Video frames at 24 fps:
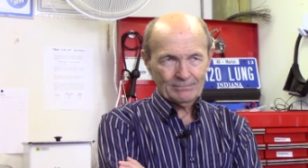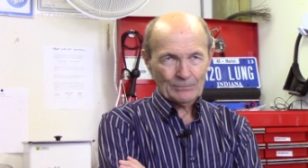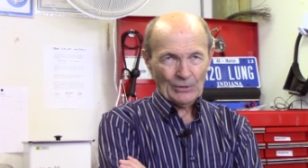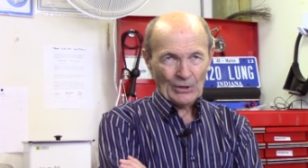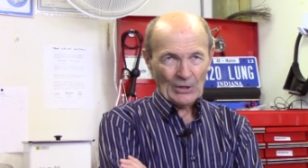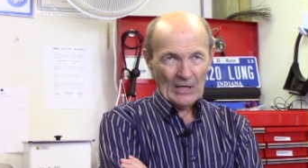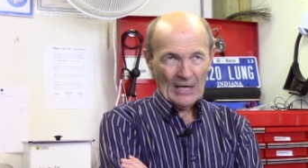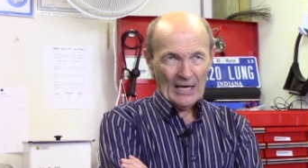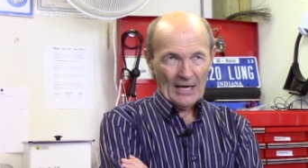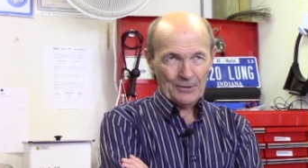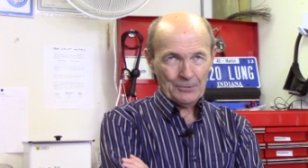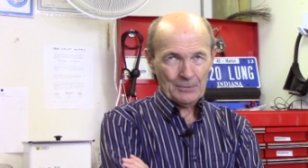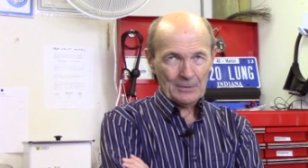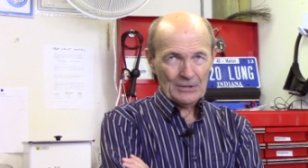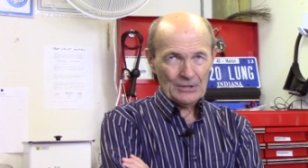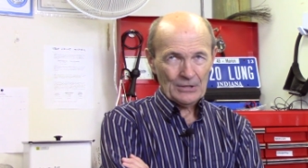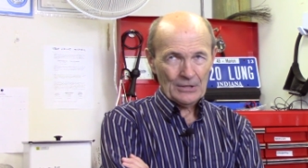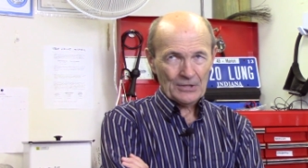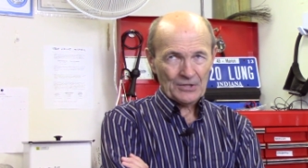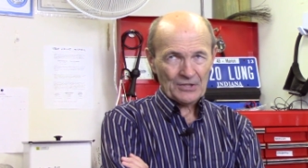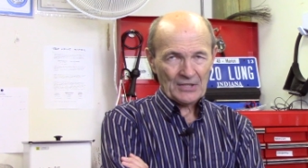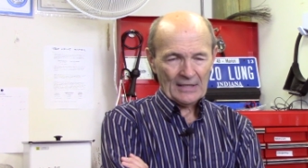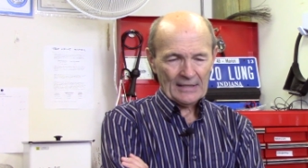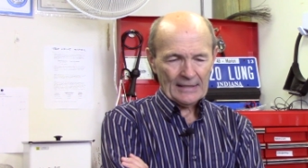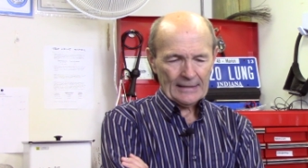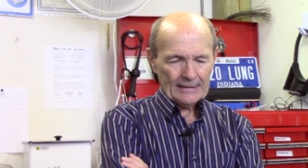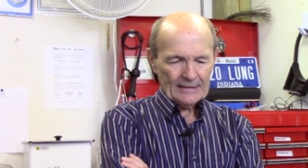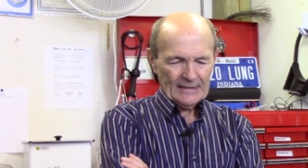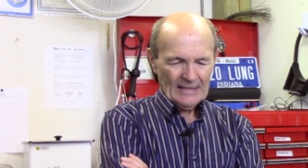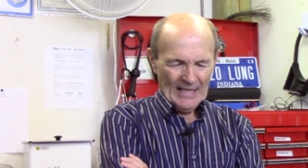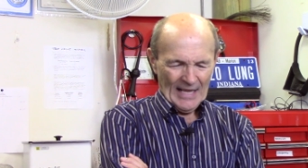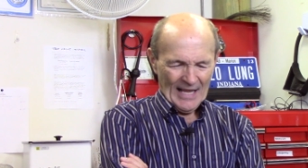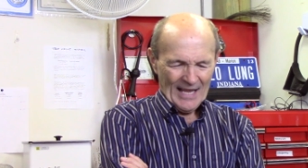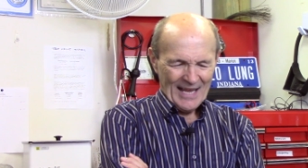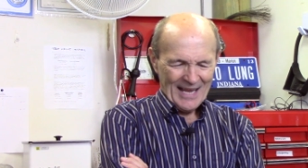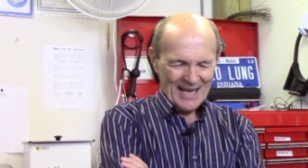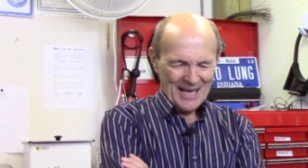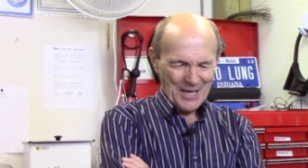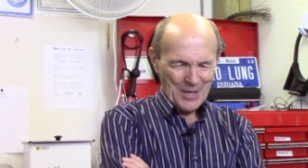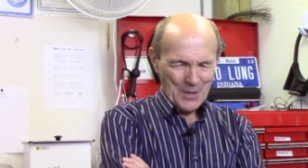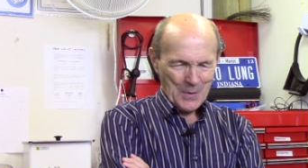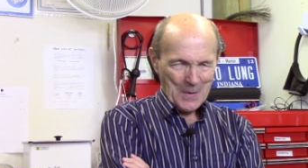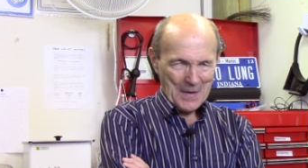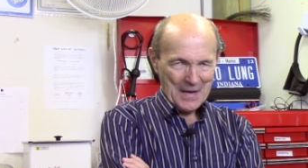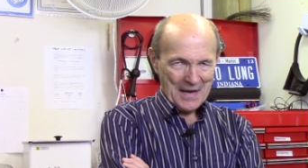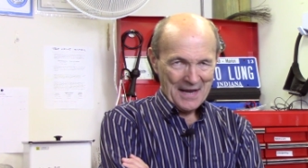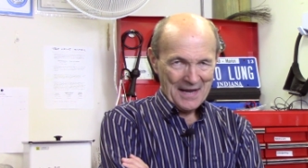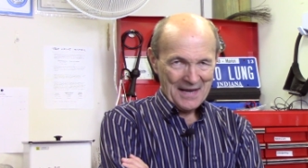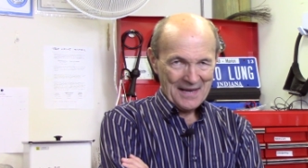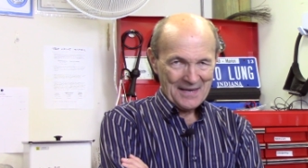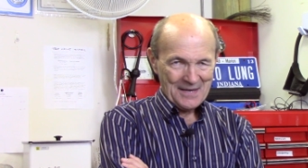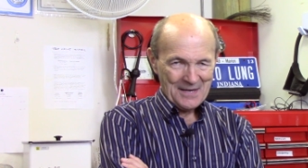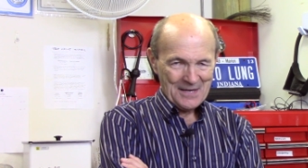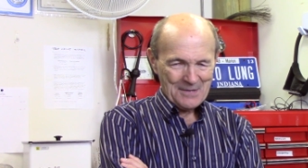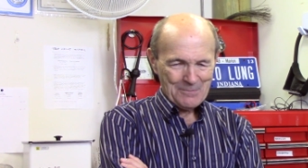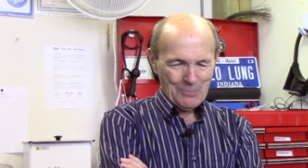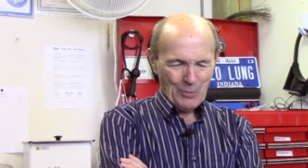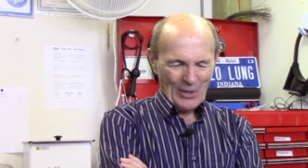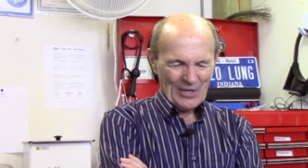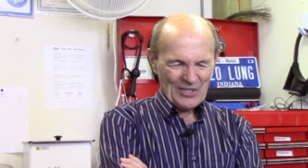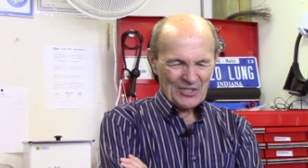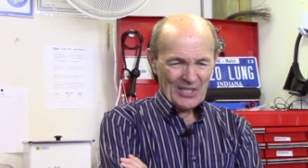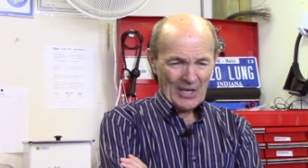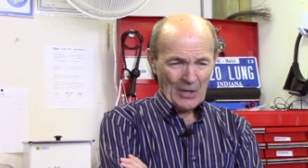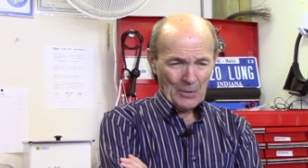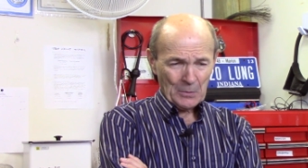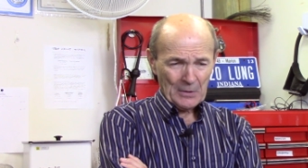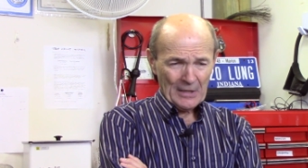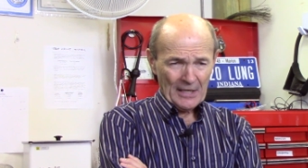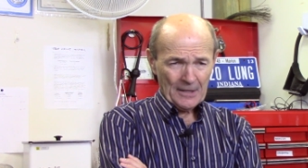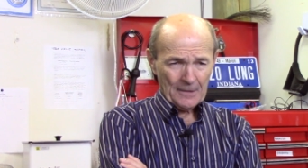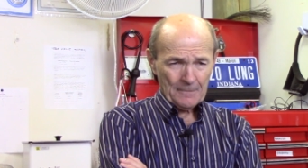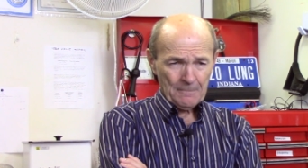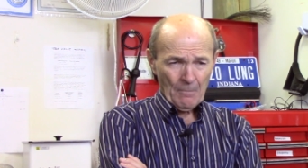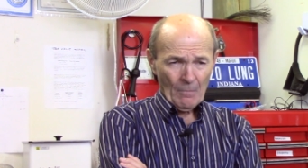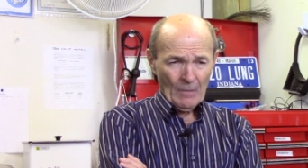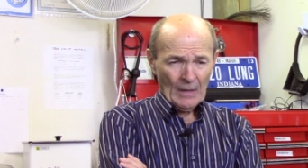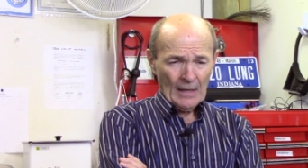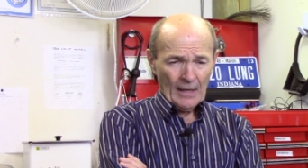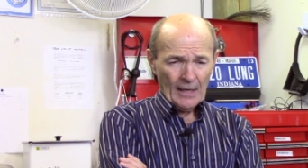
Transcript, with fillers: about 100 years, I think, anyway, uh, Boy Scout leader,